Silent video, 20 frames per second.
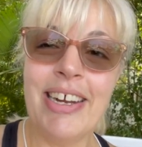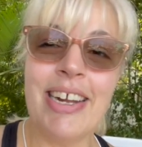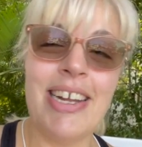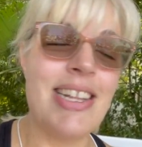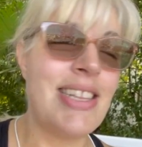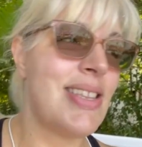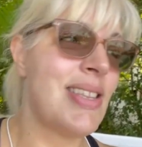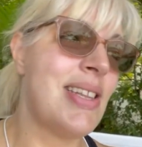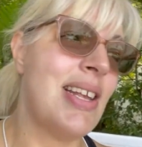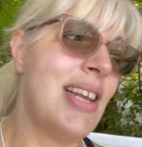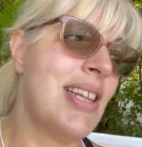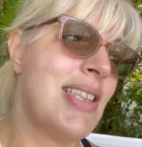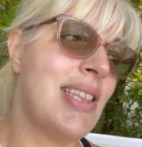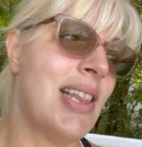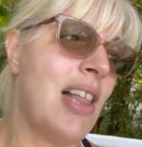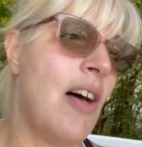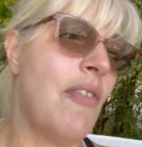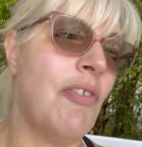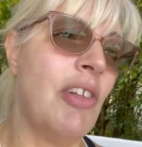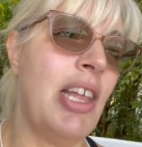It's
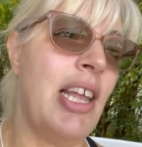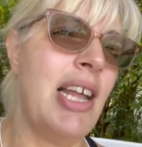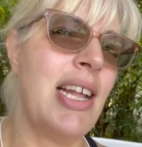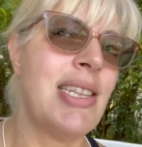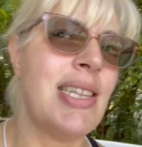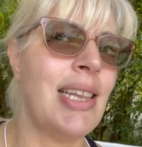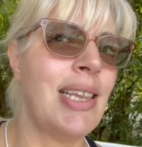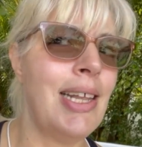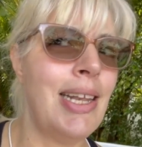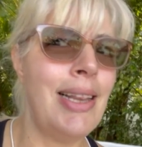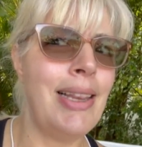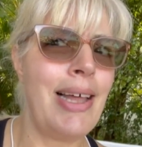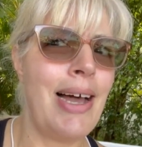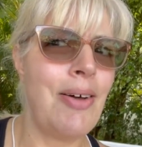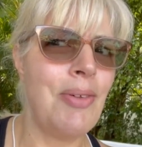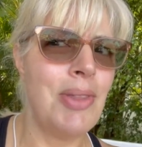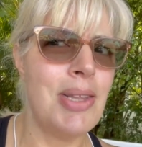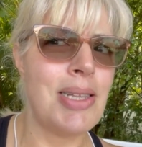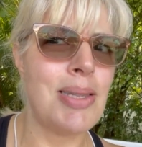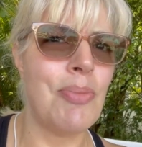lovely. It's a little
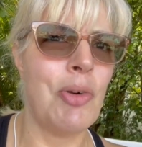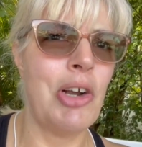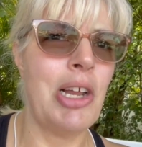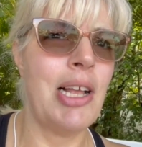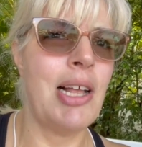loud this morning